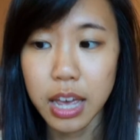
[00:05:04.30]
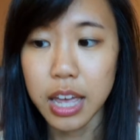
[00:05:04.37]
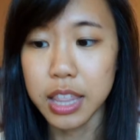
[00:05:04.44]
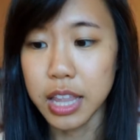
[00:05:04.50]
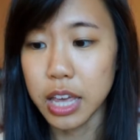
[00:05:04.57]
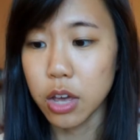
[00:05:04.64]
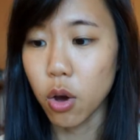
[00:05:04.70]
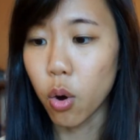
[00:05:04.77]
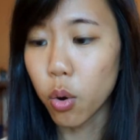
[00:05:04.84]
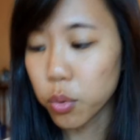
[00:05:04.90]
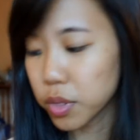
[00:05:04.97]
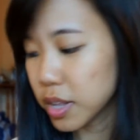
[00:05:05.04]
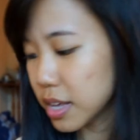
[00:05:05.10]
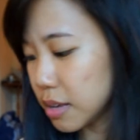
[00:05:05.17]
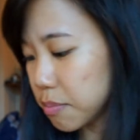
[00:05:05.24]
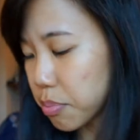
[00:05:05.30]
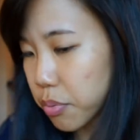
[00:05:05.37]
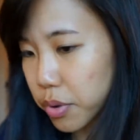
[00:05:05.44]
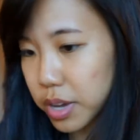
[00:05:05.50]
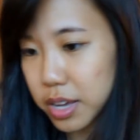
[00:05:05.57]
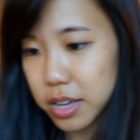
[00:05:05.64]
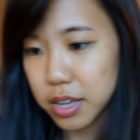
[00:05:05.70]
and they only
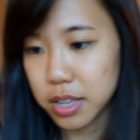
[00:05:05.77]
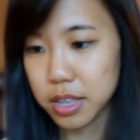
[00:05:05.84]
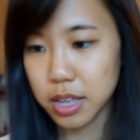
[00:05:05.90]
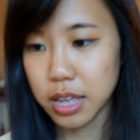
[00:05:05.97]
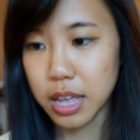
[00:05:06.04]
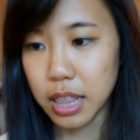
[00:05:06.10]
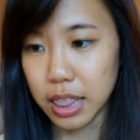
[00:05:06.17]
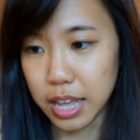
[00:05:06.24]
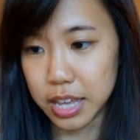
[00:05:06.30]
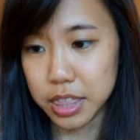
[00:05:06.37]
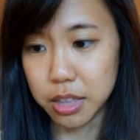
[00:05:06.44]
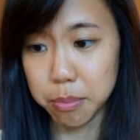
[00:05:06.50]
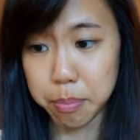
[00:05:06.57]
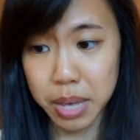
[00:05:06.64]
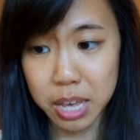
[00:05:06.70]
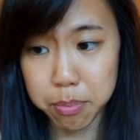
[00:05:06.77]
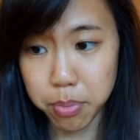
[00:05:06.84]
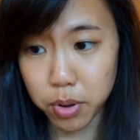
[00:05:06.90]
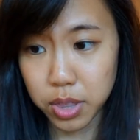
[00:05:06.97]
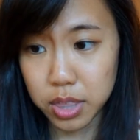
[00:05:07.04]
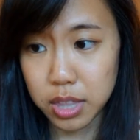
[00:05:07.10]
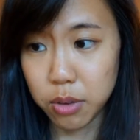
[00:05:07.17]
bring like the
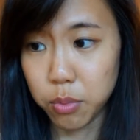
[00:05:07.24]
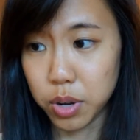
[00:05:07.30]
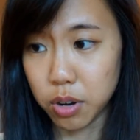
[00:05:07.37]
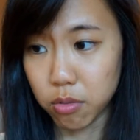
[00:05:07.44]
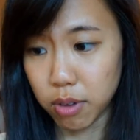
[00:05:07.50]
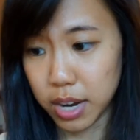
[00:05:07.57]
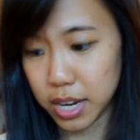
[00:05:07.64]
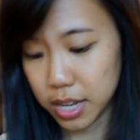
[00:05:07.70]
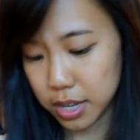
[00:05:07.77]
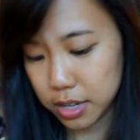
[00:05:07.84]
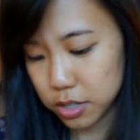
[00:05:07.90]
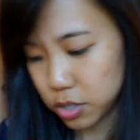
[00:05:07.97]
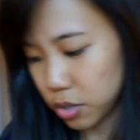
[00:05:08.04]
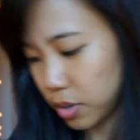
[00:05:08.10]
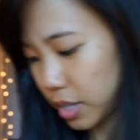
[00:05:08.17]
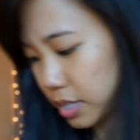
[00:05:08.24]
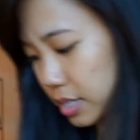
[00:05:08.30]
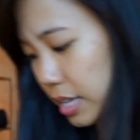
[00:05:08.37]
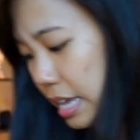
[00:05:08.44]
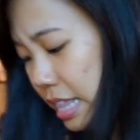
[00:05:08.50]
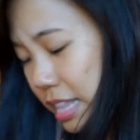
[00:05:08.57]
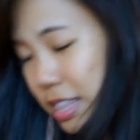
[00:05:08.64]
paper that they want to write in. So let's
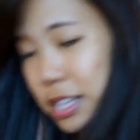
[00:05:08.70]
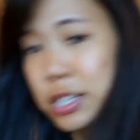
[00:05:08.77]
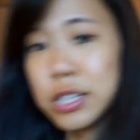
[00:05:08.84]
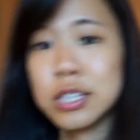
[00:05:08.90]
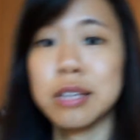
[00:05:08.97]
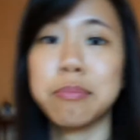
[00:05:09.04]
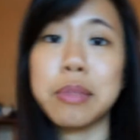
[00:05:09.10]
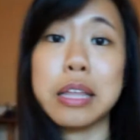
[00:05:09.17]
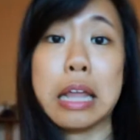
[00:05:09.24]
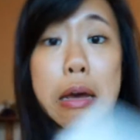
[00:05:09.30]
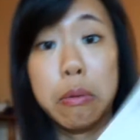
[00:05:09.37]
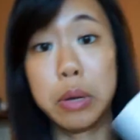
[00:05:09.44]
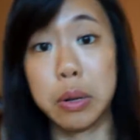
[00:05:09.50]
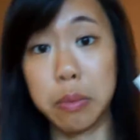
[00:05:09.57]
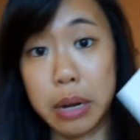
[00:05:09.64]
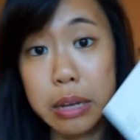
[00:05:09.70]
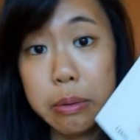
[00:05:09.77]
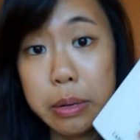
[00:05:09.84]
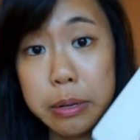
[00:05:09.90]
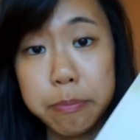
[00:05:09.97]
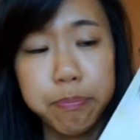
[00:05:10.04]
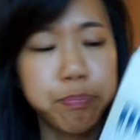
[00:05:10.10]
say that this is something that I want to write
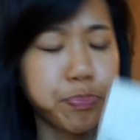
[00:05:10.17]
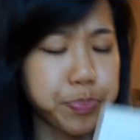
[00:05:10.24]
in.